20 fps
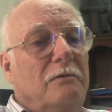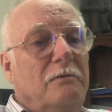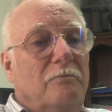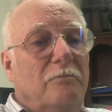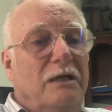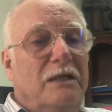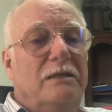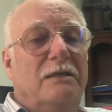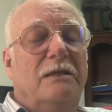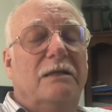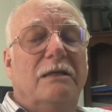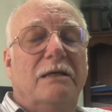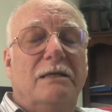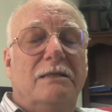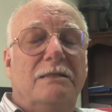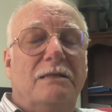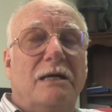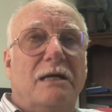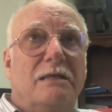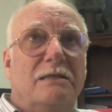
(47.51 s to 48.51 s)
But
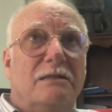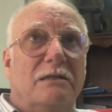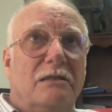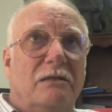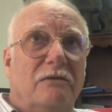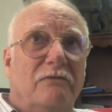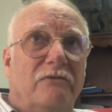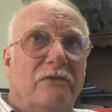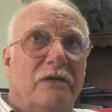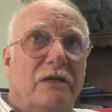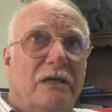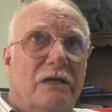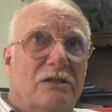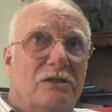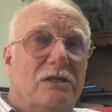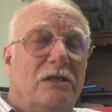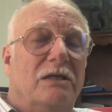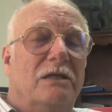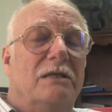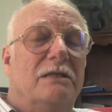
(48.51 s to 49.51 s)
ACI
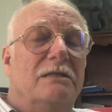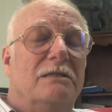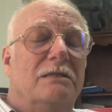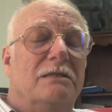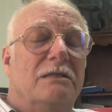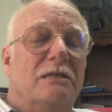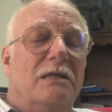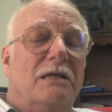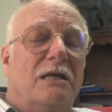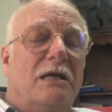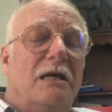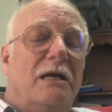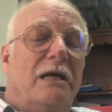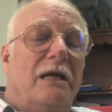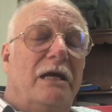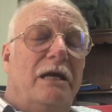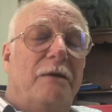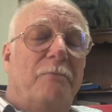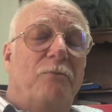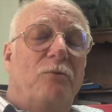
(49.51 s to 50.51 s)
certification is
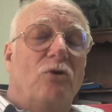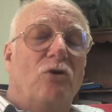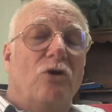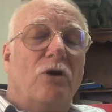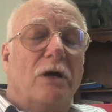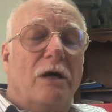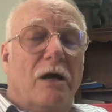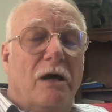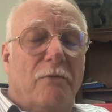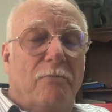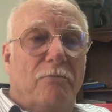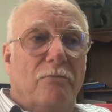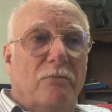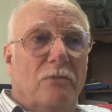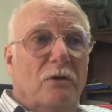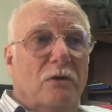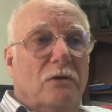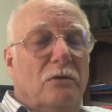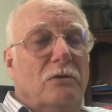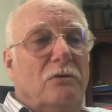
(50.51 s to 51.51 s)
a program
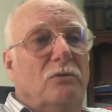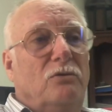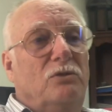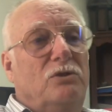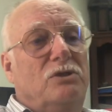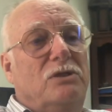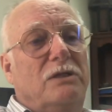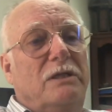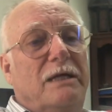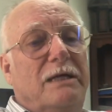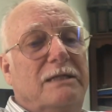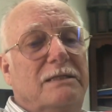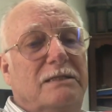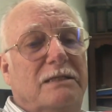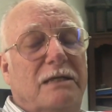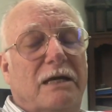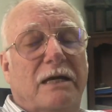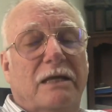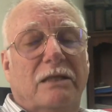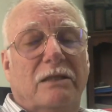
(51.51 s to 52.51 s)
which the
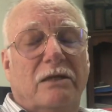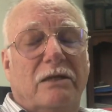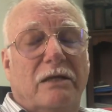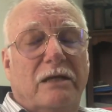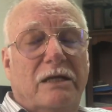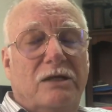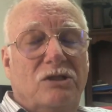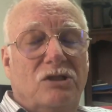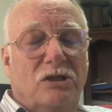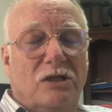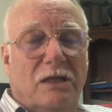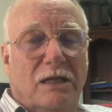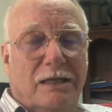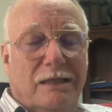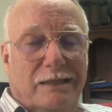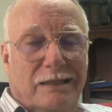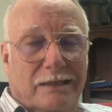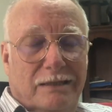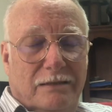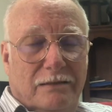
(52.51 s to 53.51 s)
ACI International
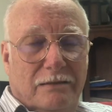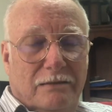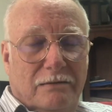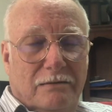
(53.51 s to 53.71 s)
did,